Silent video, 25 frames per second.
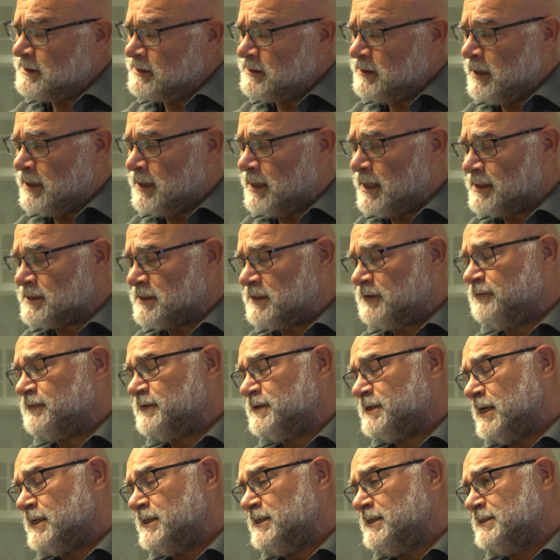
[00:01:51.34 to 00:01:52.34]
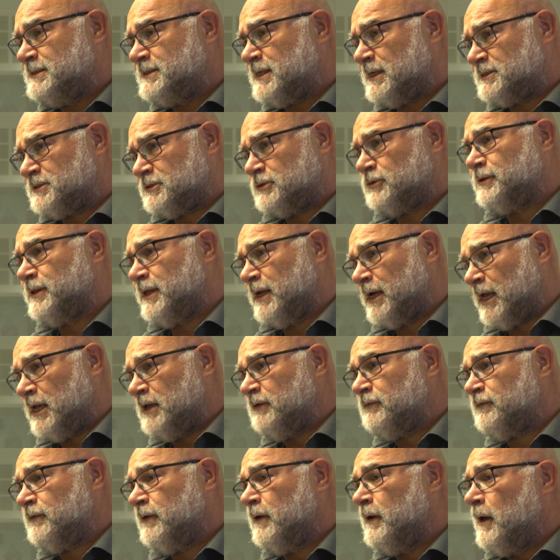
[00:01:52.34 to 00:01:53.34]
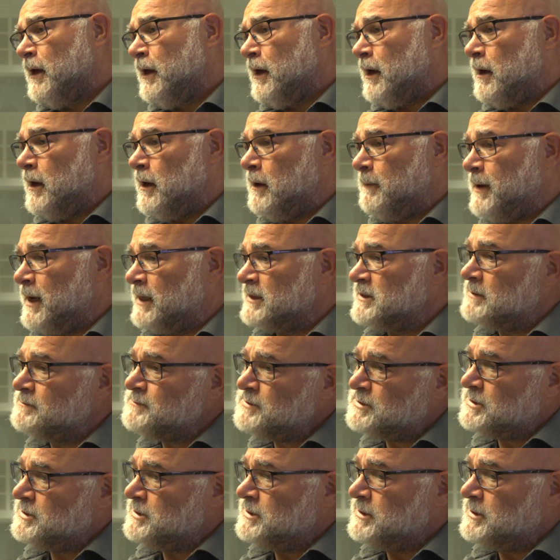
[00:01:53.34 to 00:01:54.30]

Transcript: shoreline or releasing nutrients into the water.